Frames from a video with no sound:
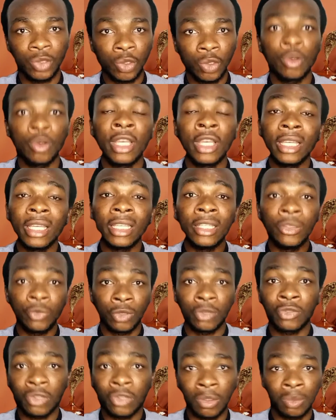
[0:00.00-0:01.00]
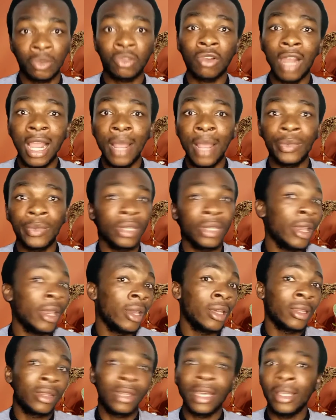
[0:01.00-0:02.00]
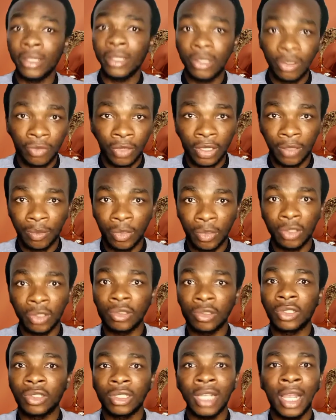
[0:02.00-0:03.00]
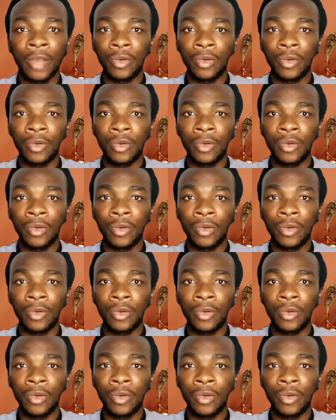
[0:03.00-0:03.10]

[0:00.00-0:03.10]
So if you're subscribed, thank you very much.